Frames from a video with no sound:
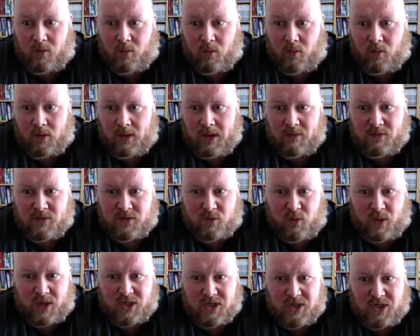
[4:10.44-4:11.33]
there was
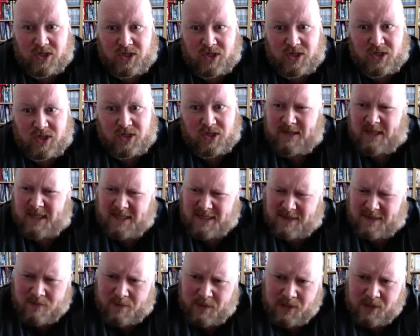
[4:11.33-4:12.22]
questions going around,
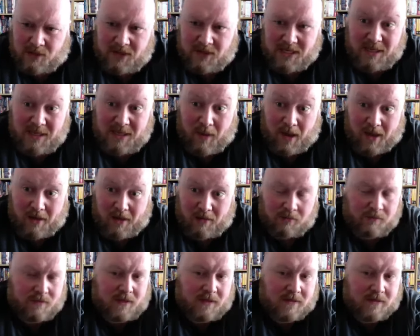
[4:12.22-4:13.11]
is everybody on
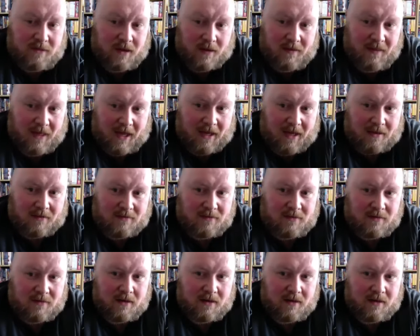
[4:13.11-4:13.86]
email? Things like that.